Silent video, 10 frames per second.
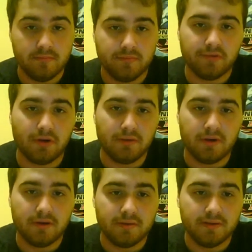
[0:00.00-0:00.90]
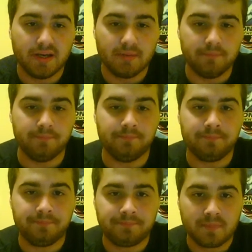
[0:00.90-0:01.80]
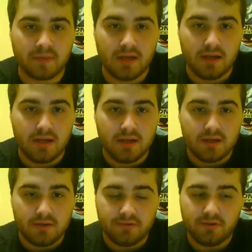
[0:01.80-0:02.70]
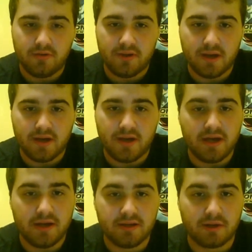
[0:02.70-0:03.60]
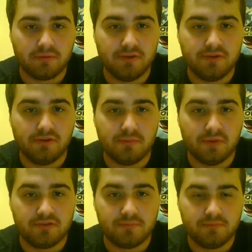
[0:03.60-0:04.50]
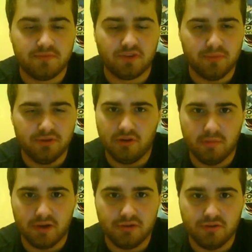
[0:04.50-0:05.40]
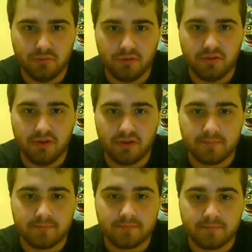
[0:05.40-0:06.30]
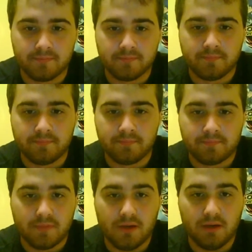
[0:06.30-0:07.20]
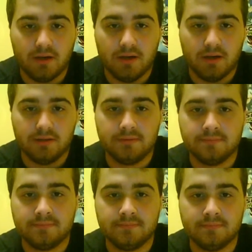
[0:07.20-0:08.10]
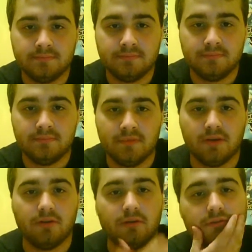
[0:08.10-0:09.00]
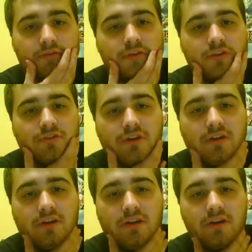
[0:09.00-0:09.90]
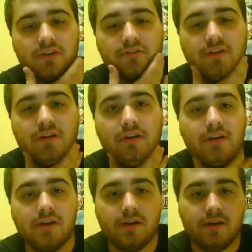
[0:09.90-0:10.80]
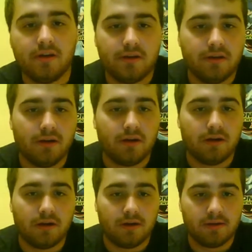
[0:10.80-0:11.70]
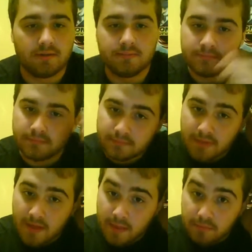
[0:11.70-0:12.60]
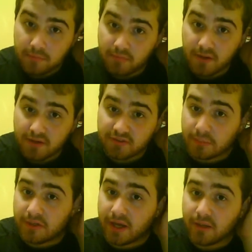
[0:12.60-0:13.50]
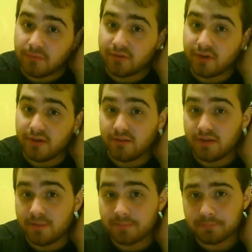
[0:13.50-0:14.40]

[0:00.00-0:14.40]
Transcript: So, yeah. So, yeah, not really doing much. Just been doing my usual thing. Growing the facial hair, like I said. Been playing some games lately.